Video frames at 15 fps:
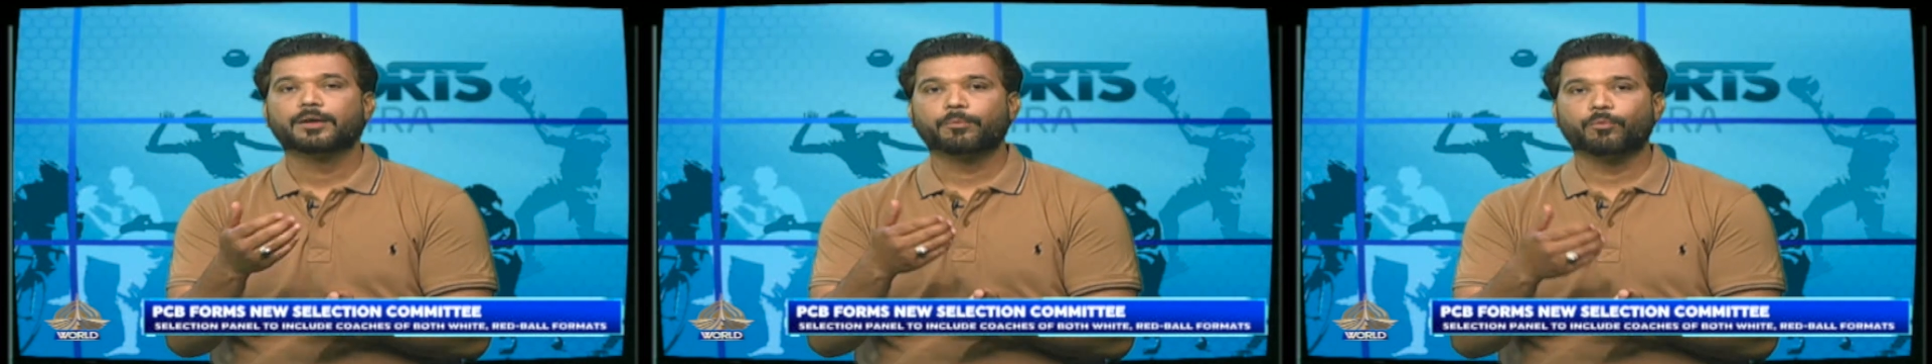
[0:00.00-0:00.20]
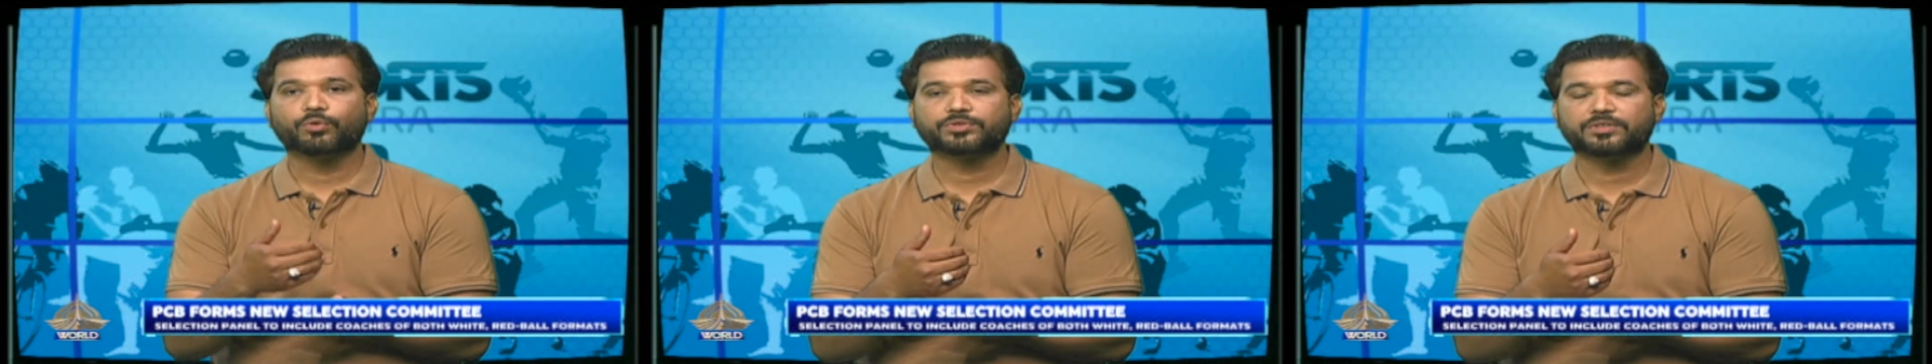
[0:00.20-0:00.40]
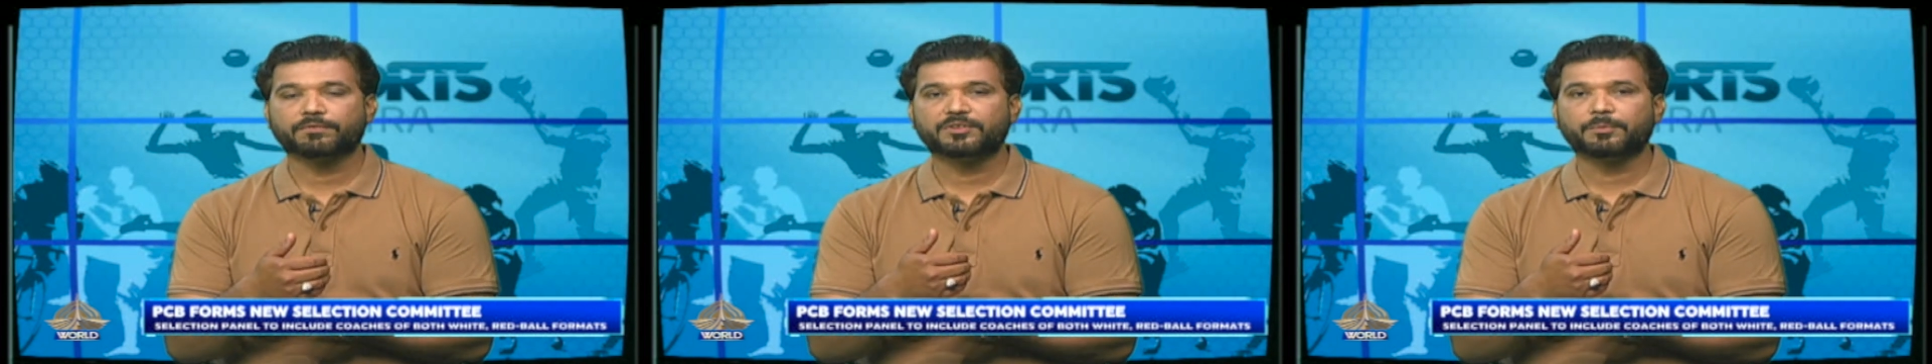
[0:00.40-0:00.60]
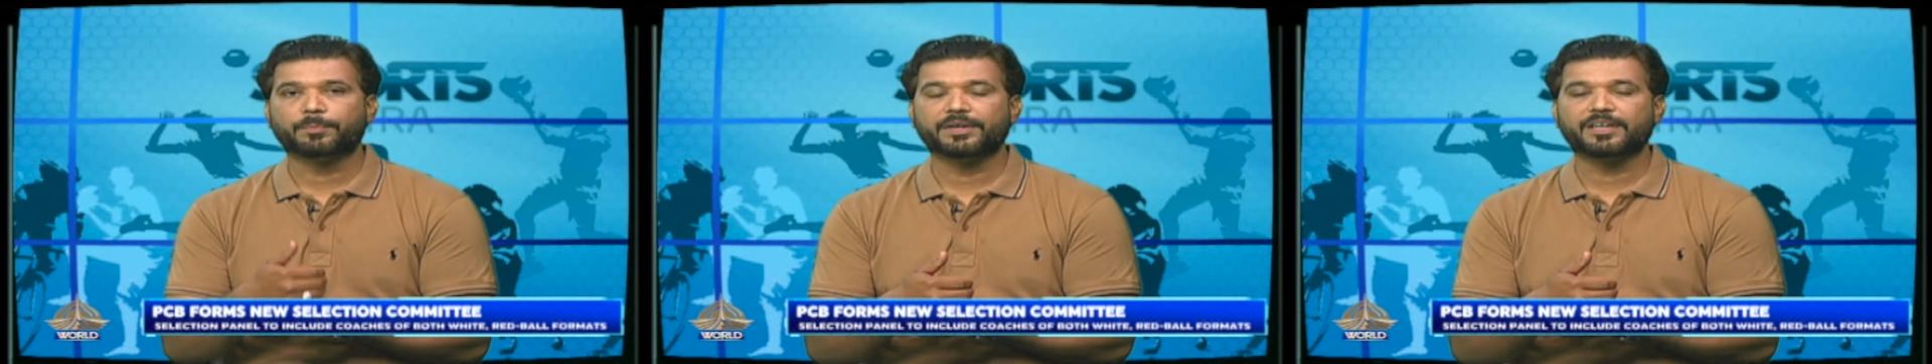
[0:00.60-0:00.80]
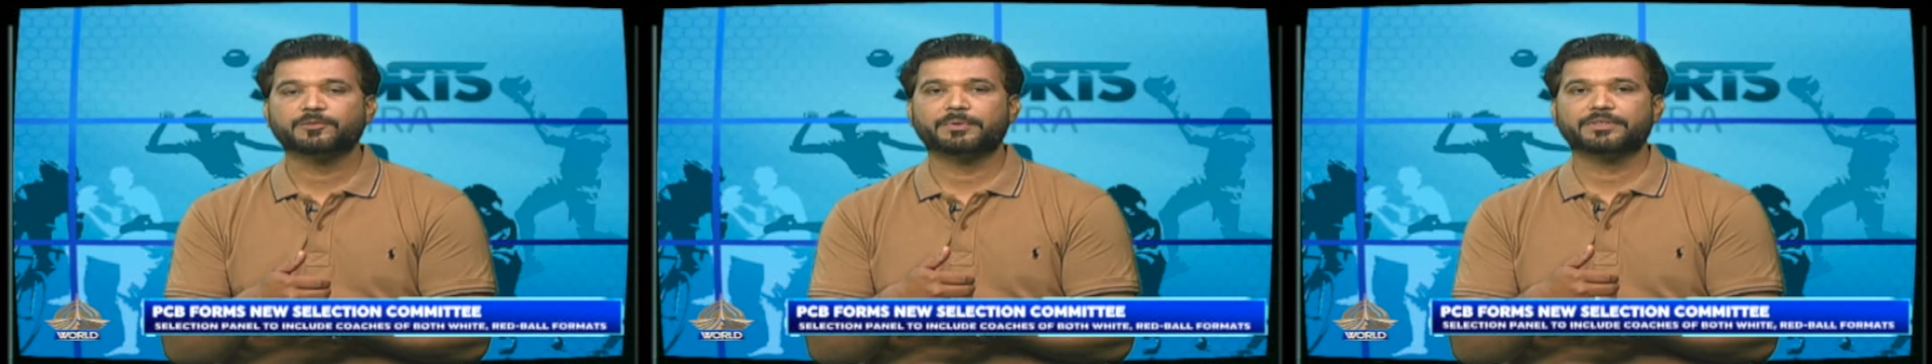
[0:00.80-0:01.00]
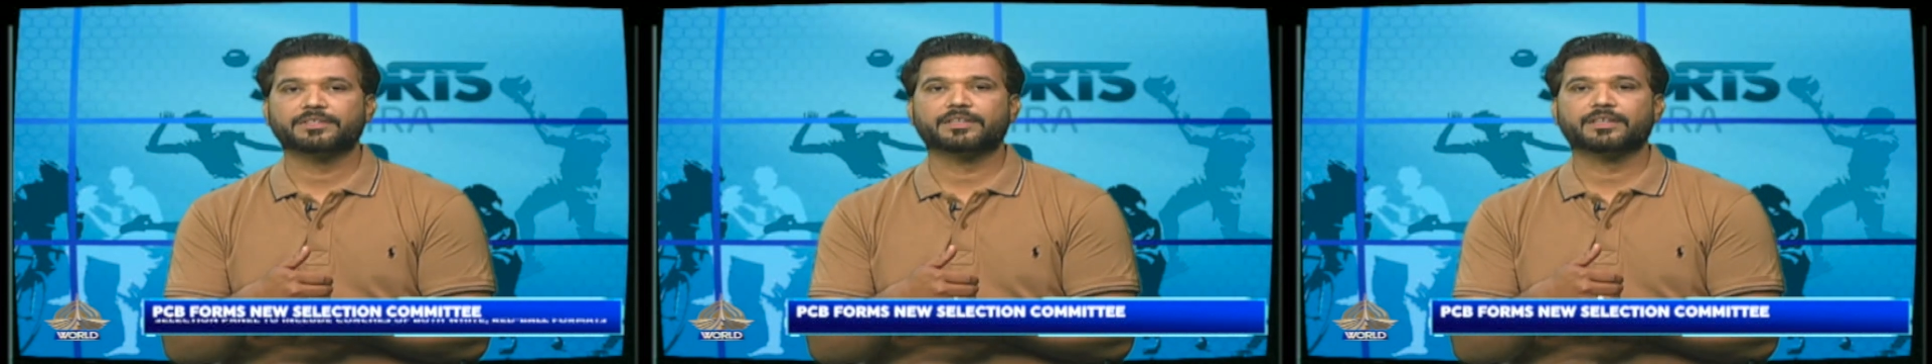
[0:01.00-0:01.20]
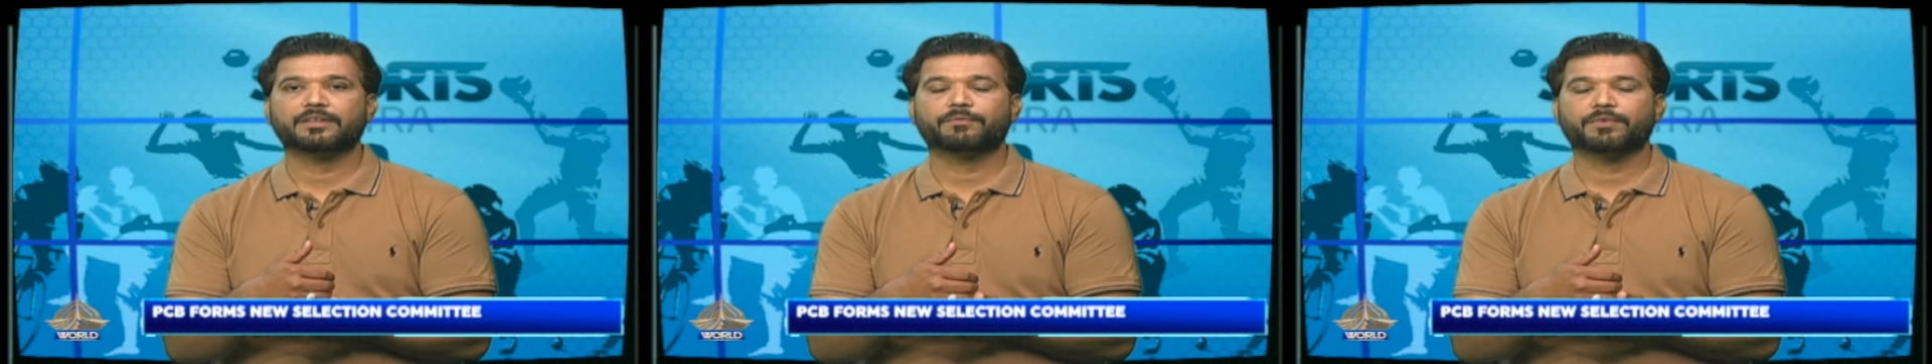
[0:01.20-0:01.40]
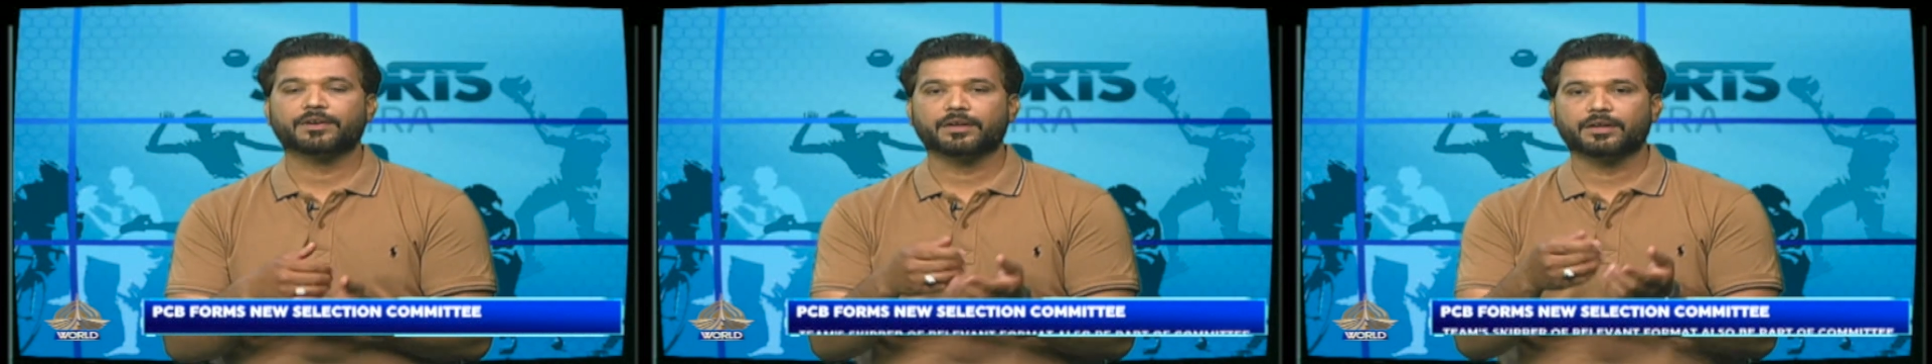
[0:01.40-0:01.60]
Most of the players
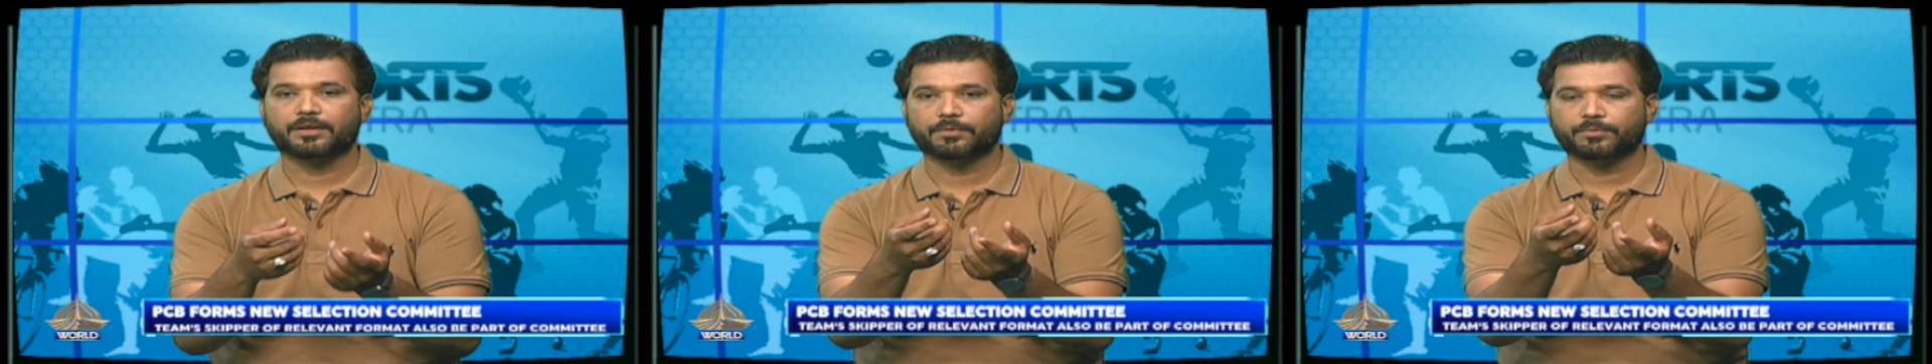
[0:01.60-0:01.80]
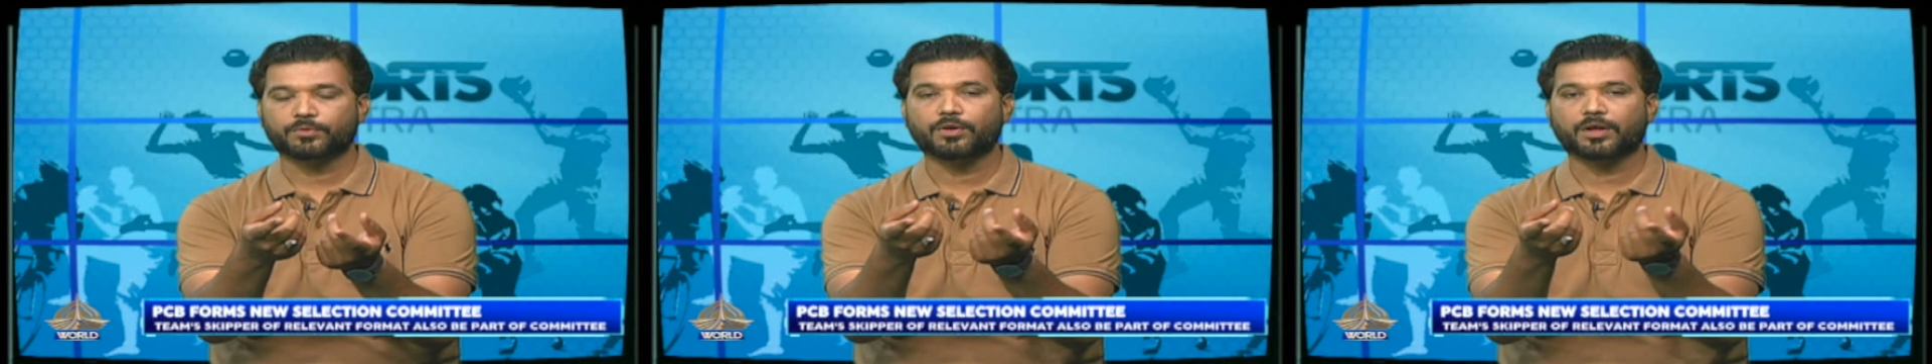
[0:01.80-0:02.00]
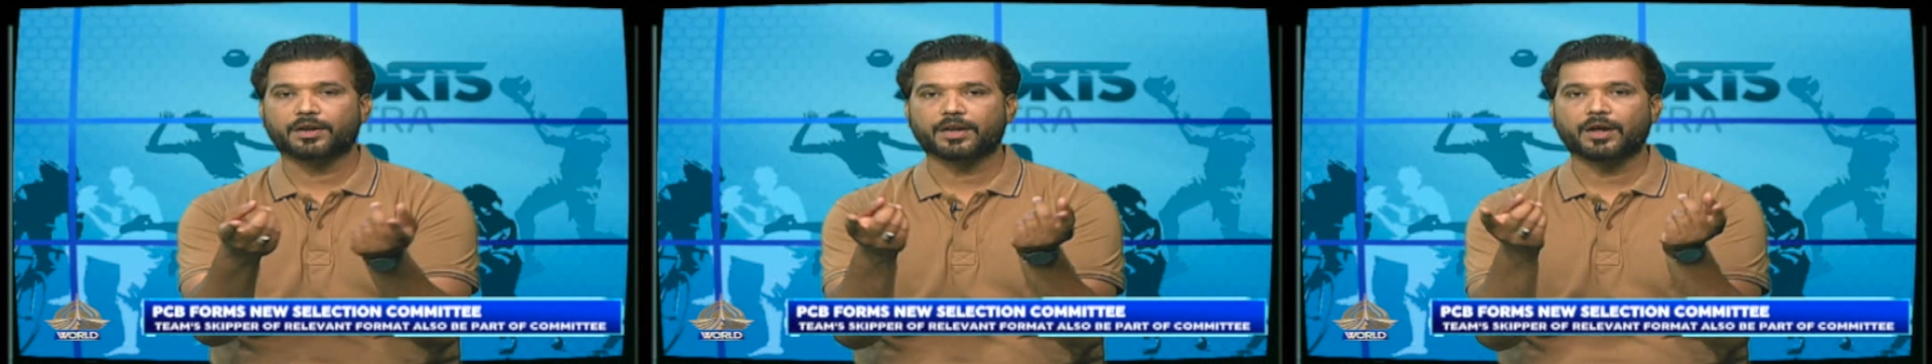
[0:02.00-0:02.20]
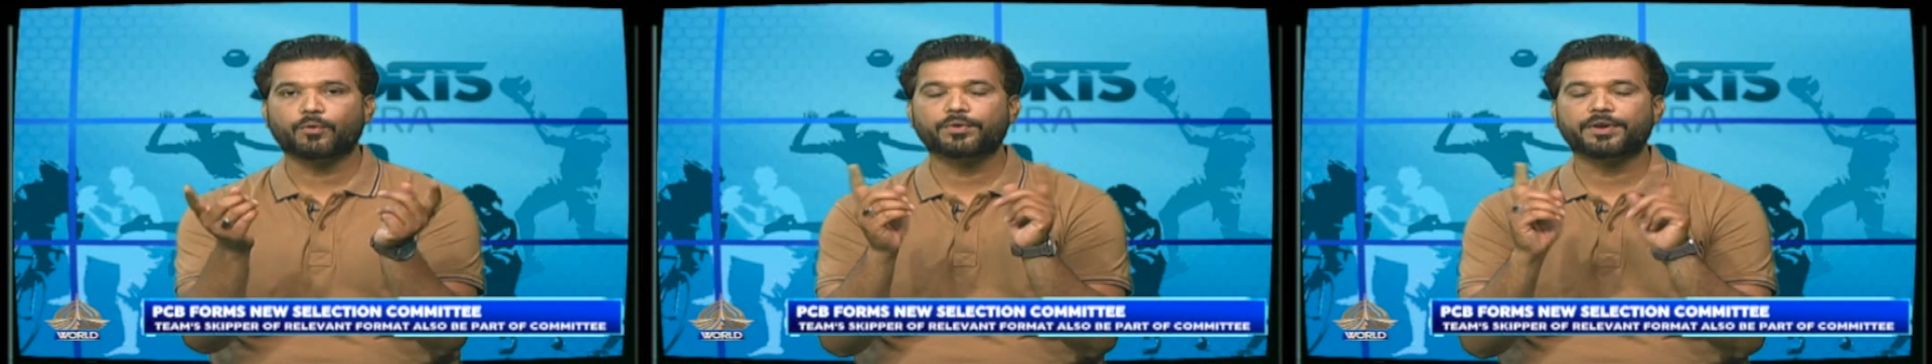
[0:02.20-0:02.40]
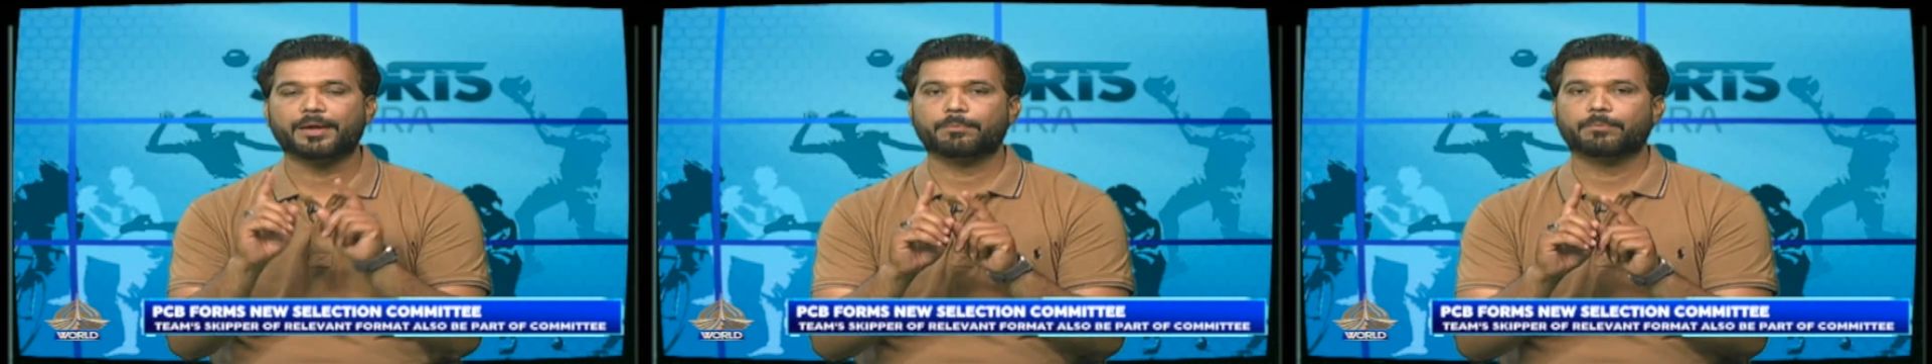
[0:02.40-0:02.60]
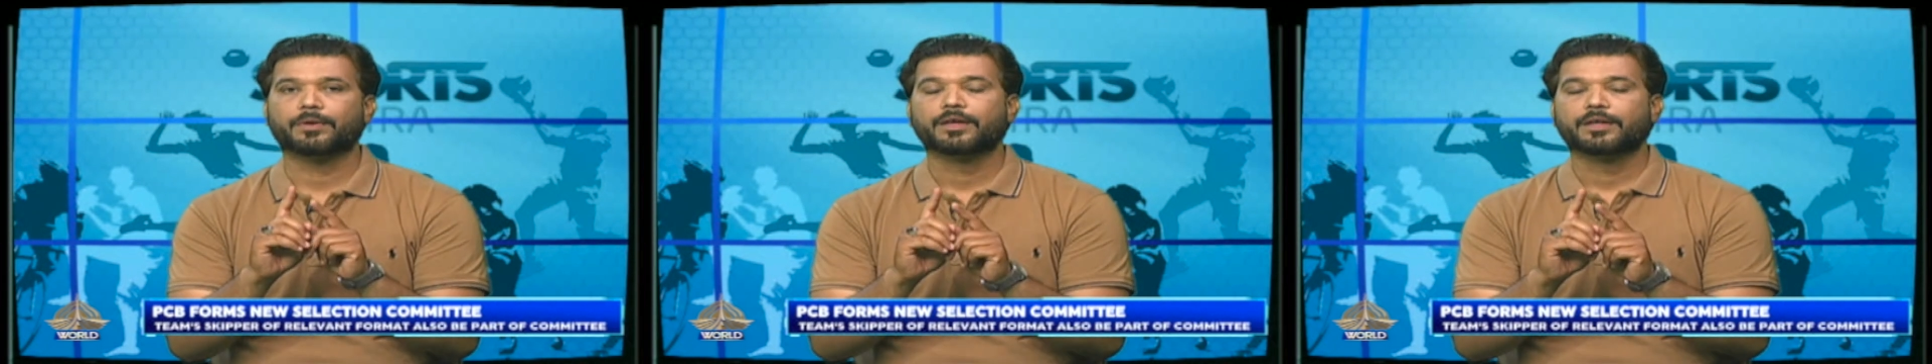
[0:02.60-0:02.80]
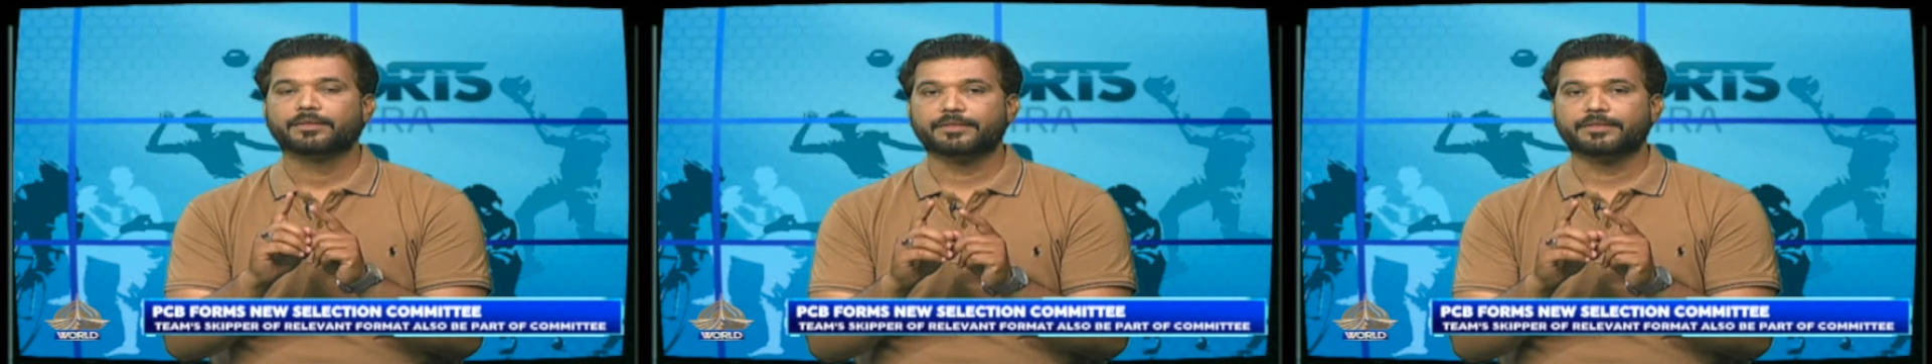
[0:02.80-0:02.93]
basically were around him.